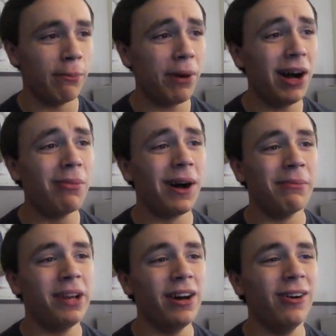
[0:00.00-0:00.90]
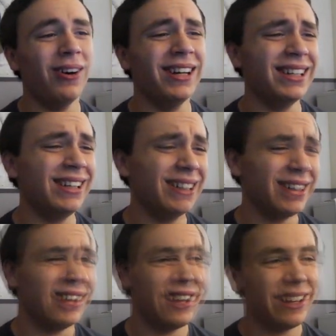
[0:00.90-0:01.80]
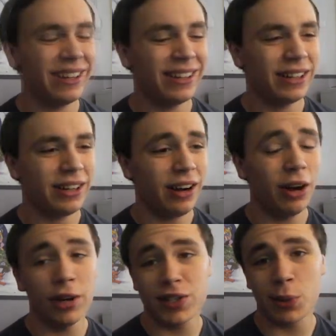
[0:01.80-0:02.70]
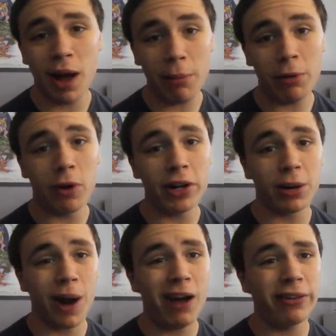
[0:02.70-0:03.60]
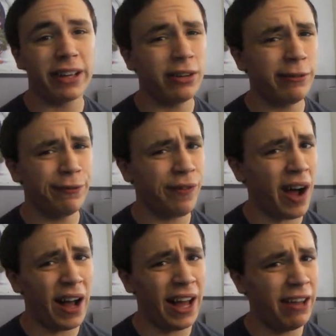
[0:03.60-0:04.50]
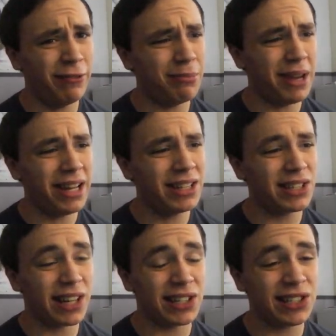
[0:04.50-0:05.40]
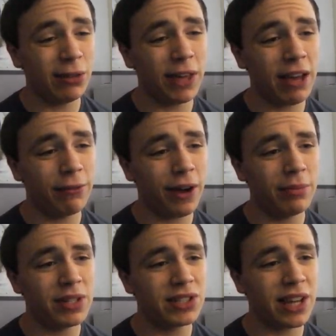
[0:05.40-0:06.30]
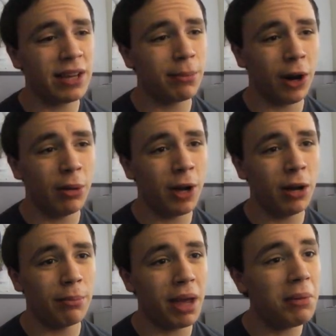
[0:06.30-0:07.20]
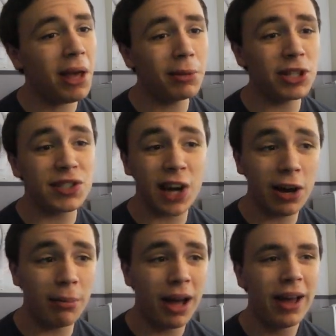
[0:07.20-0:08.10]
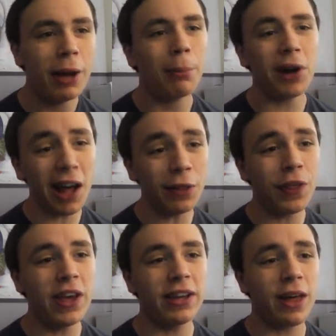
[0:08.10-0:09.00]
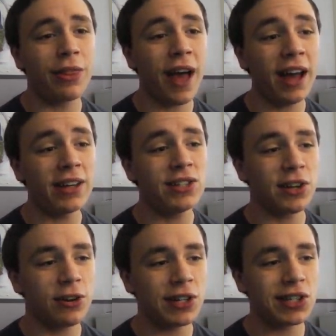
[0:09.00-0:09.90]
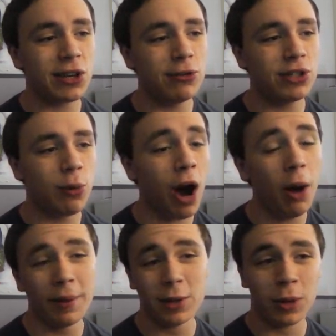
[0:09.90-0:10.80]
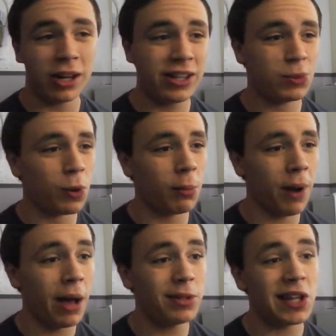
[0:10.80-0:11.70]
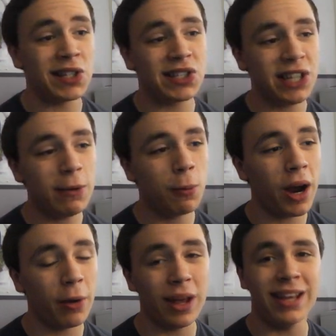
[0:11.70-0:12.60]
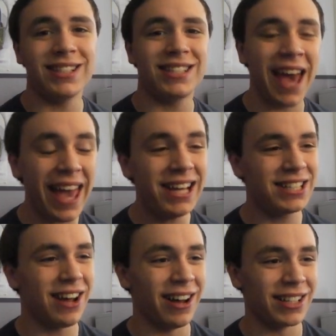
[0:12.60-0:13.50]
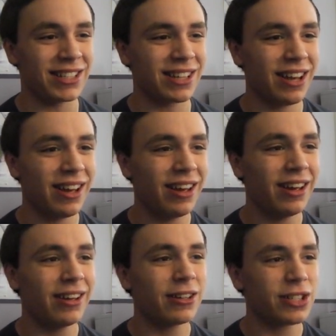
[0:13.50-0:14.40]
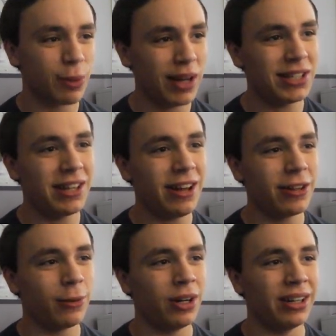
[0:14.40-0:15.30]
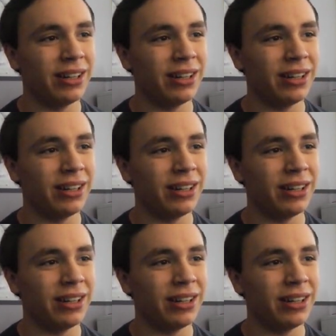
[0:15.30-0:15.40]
Bob-omb, no! Alright, so I've been running around a good 5 minutes, and I still can't find this dang Bob-omb. Maybe I'm just dumb, but I think that is a good excuse to hop into one of these warp pipes and see where it takes us. Straight to the other one.